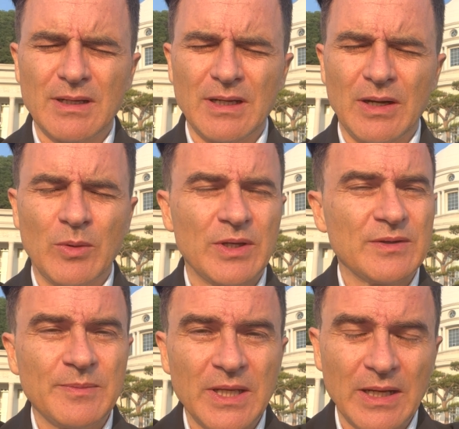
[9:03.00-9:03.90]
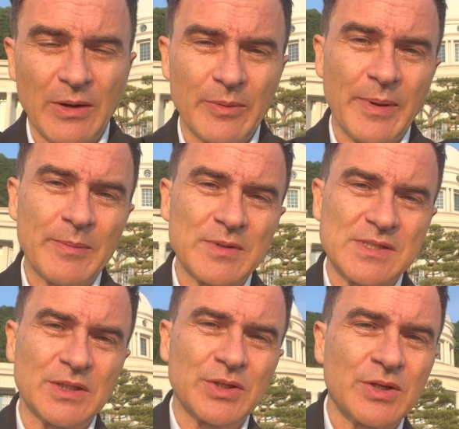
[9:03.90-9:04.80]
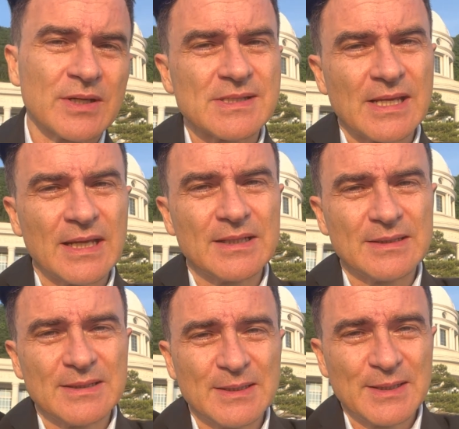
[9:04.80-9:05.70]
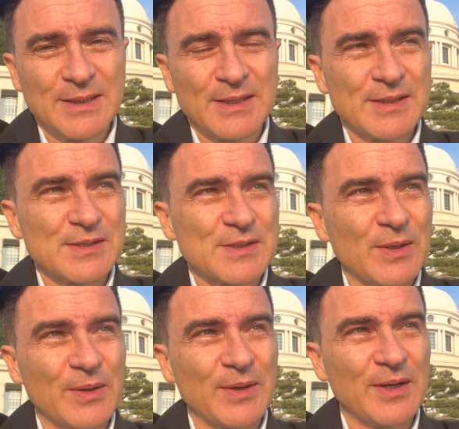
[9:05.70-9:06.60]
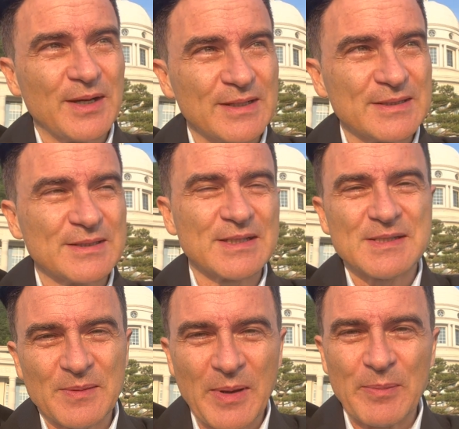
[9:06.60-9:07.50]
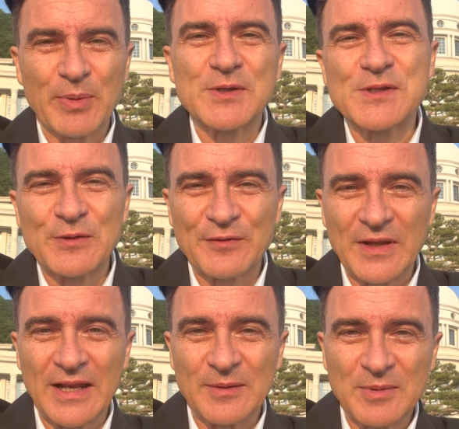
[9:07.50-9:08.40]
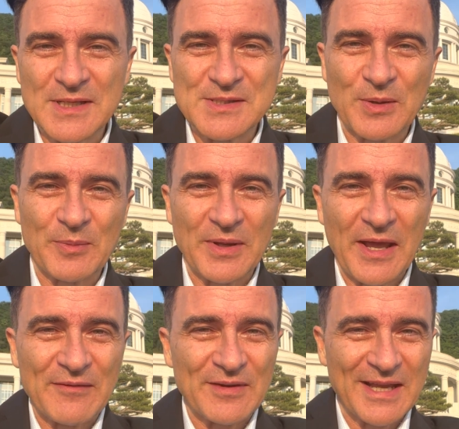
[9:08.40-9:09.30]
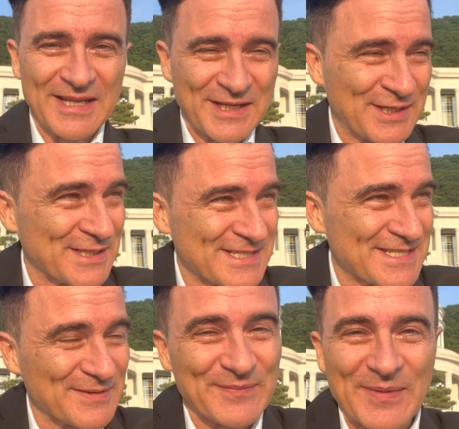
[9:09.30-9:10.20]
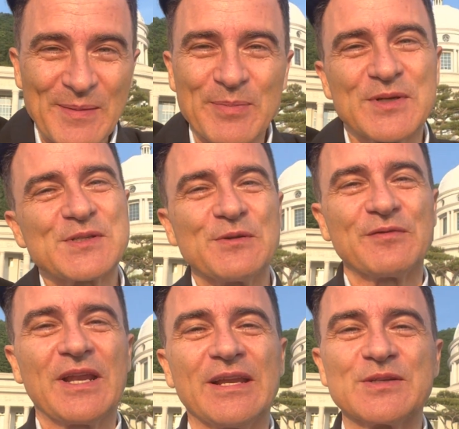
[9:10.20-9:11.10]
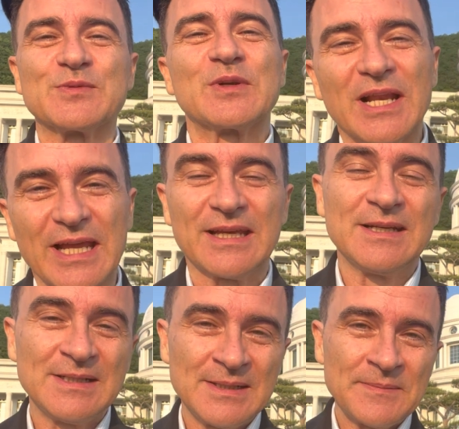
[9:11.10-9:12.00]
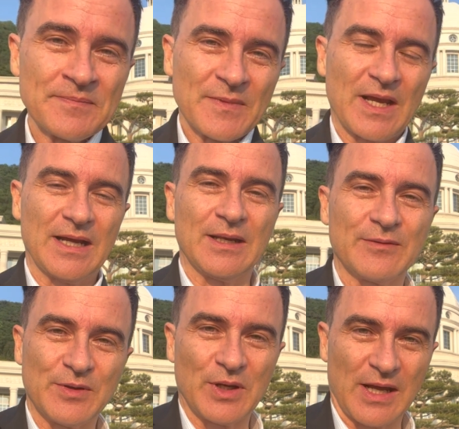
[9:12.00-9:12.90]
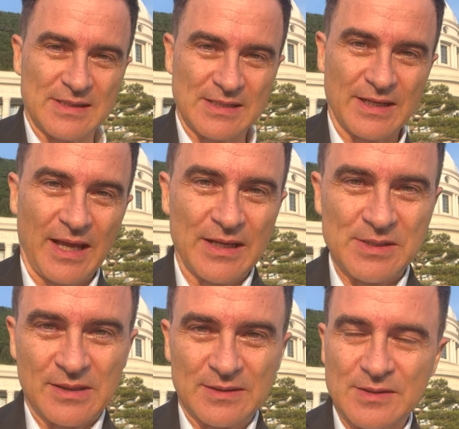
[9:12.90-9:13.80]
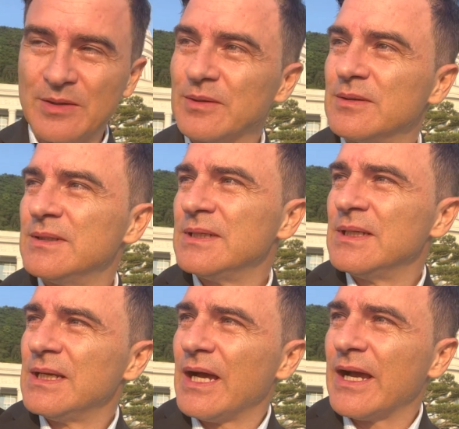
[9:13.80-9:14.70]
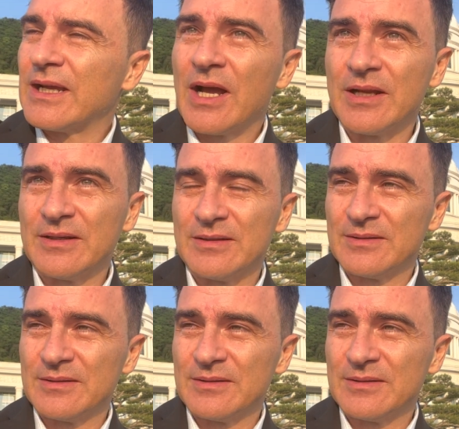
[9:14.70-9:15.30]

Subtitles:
I want to meet our members in Kyrgyzstan. So, just my personal feeling, please don't be heavy, because my personal feeling is really, I love you guys in Asia, so I can't